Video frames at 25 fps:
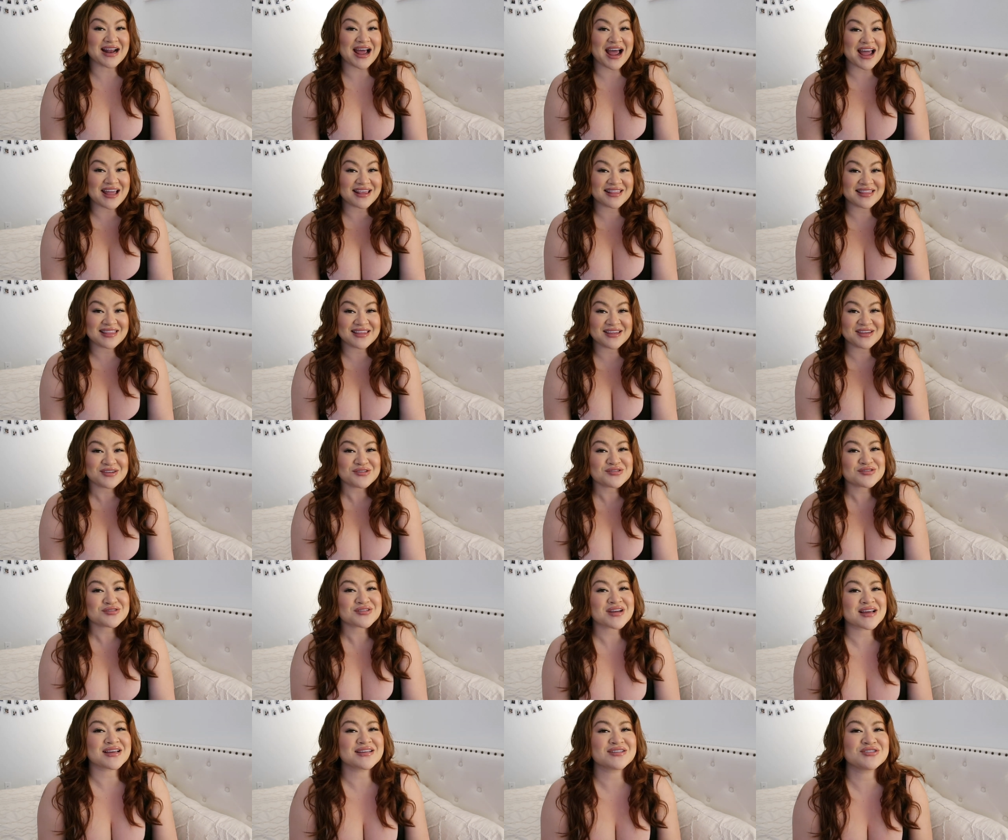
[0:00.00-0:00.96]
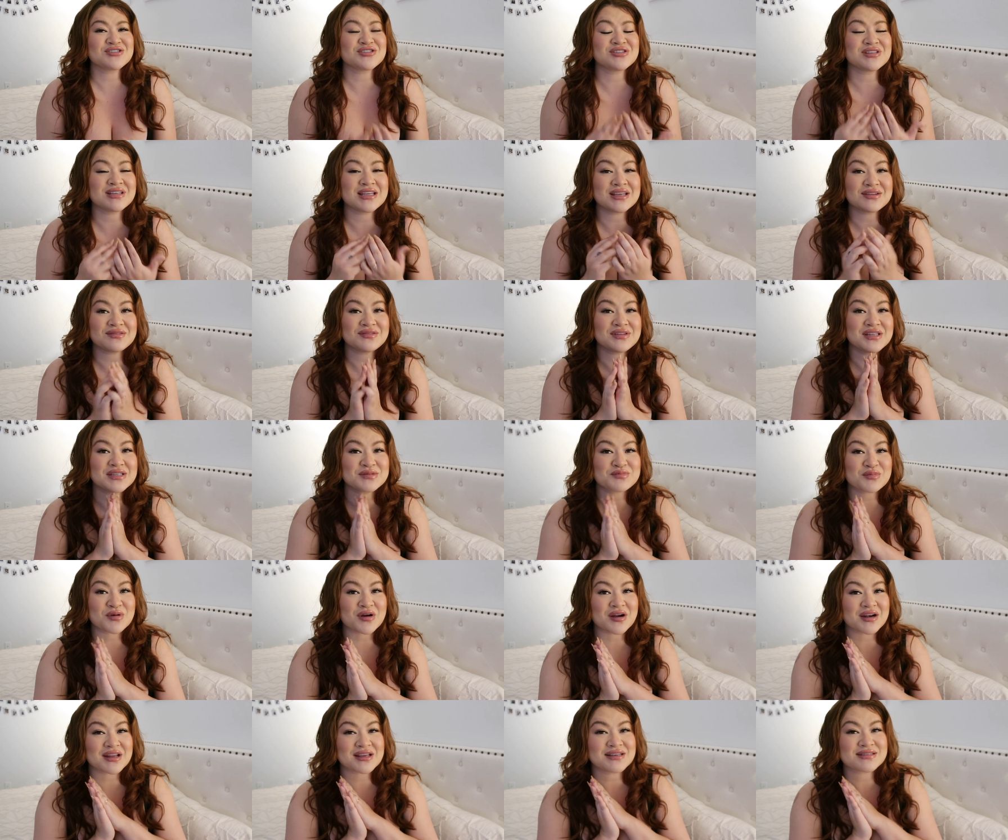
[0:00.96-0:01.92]
I think you guys should give these
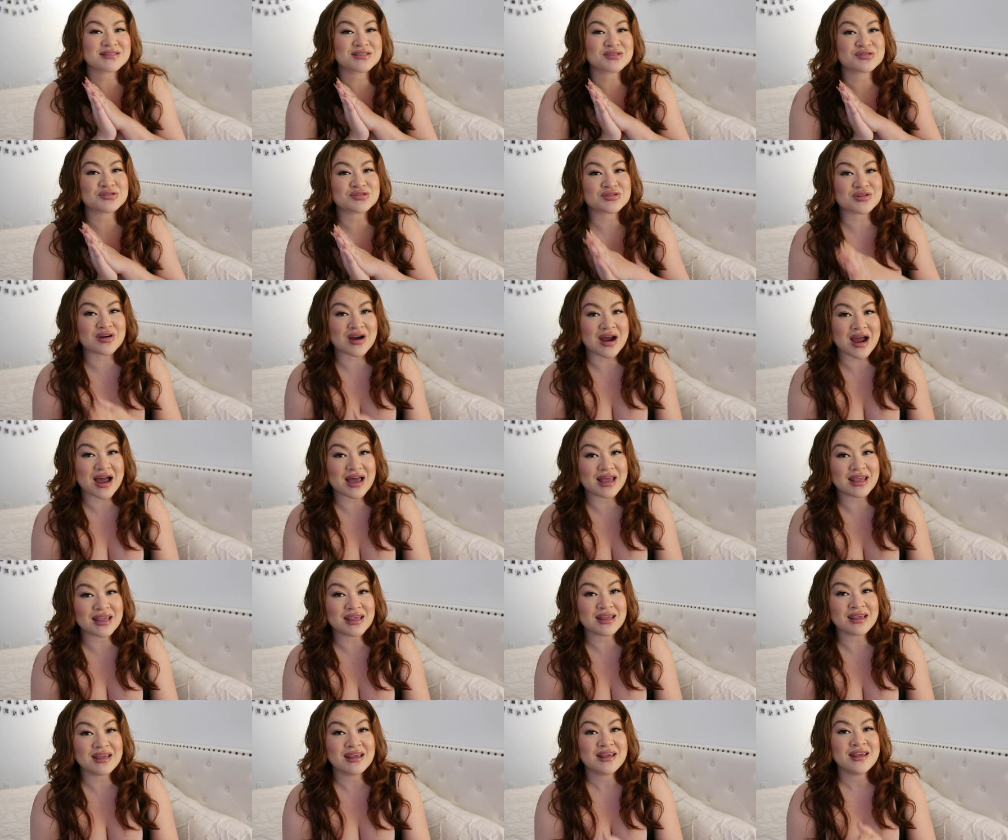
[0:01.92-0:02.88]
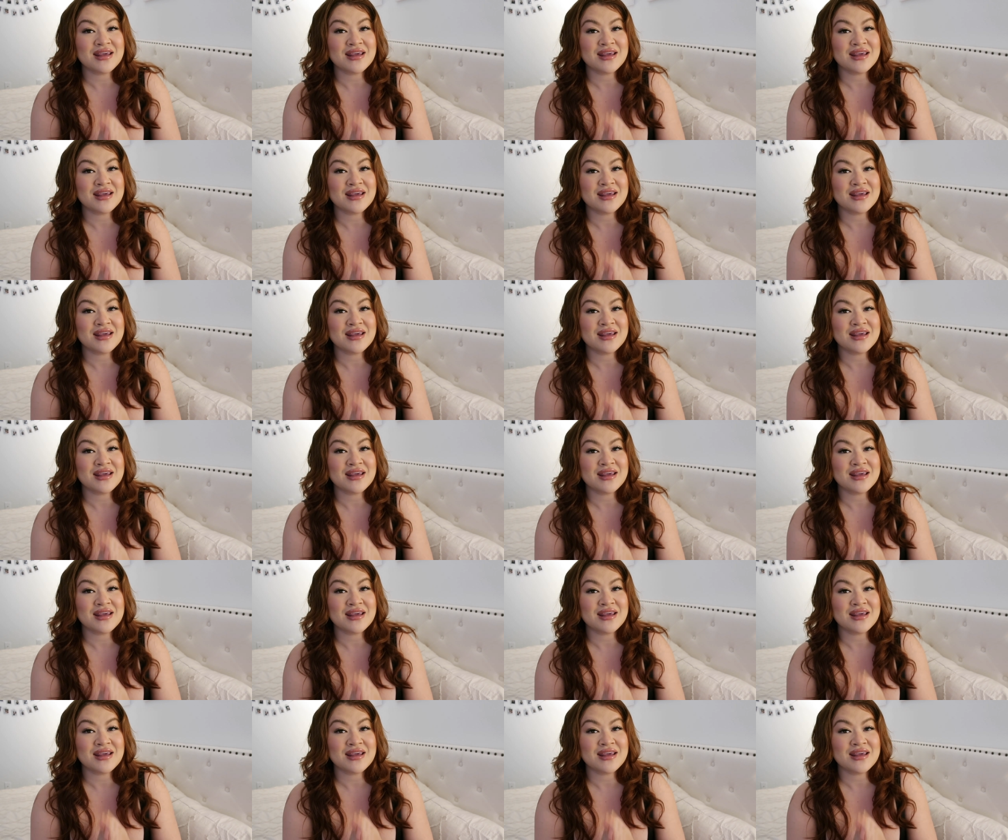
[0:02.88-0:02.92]
products a try